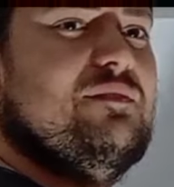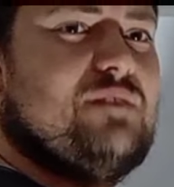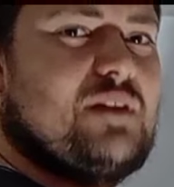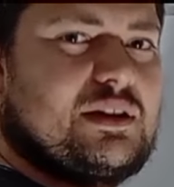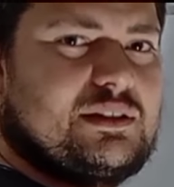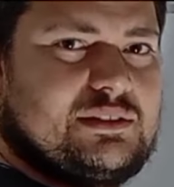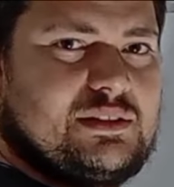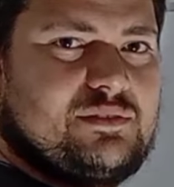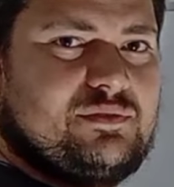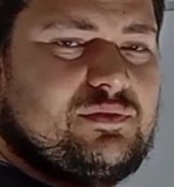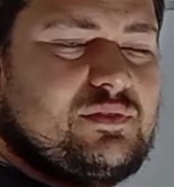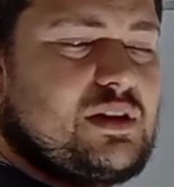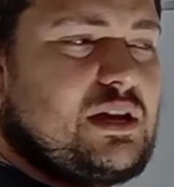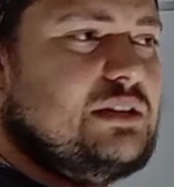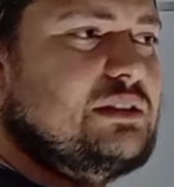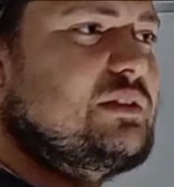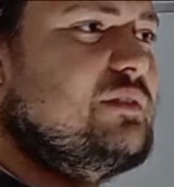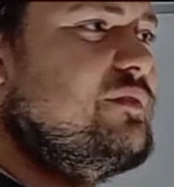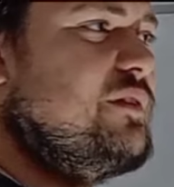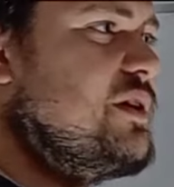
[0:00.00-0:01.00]
effective
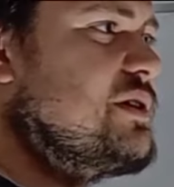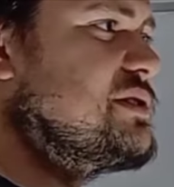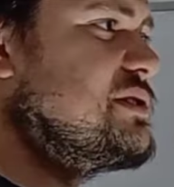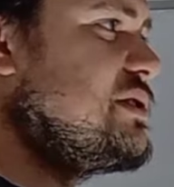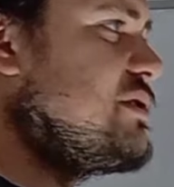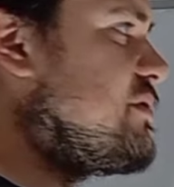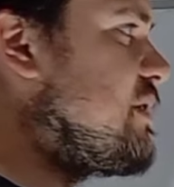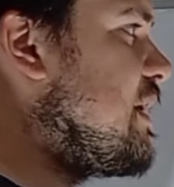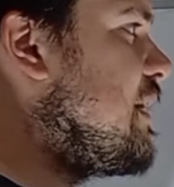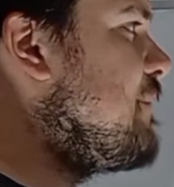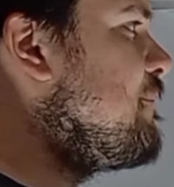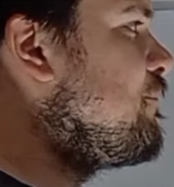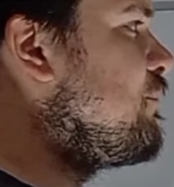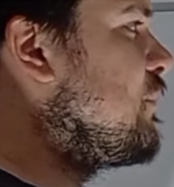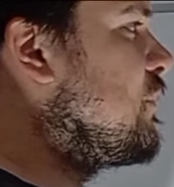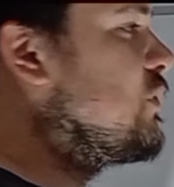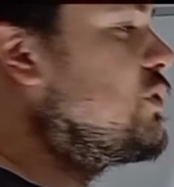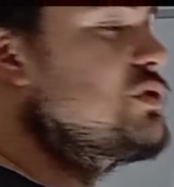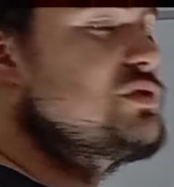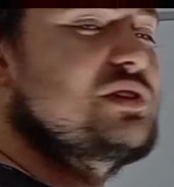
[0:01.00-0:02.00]
in the first 3
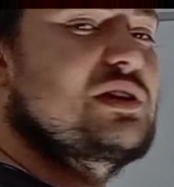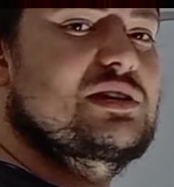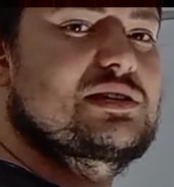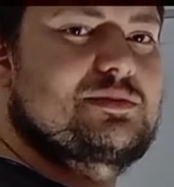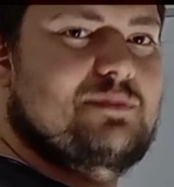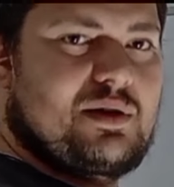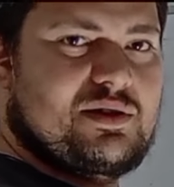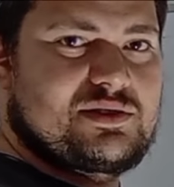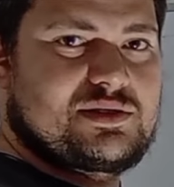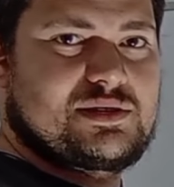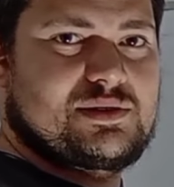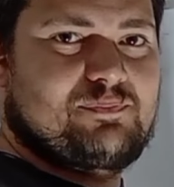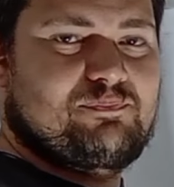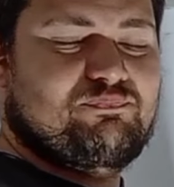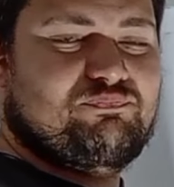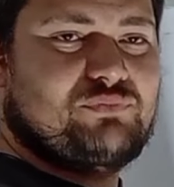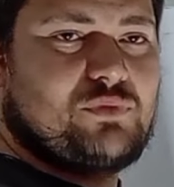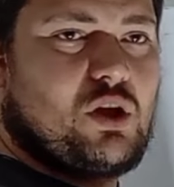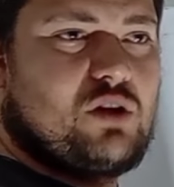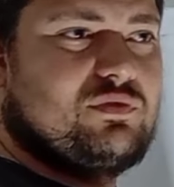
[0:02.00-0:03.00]
to 6 months
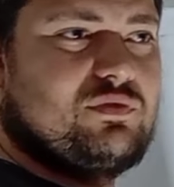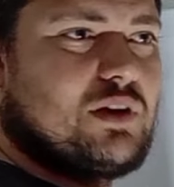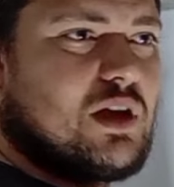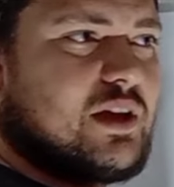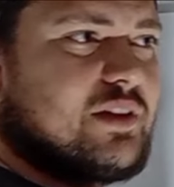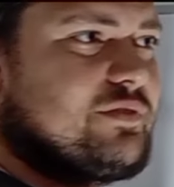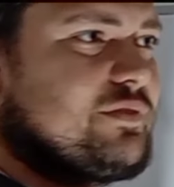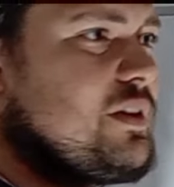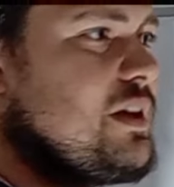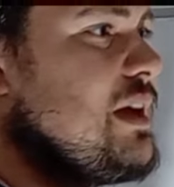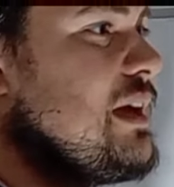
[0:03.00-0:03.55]
of life.